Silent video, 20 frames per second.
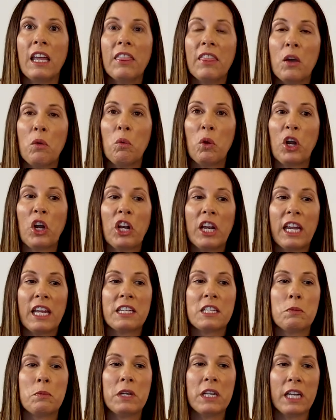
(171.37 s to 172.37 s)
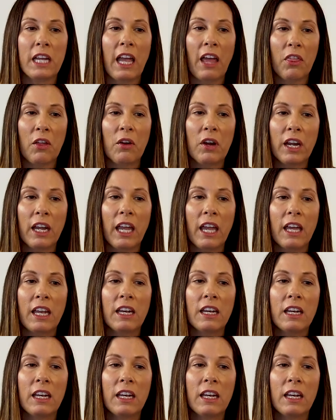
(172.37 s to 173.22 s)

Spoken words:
that we're going to get to be together again,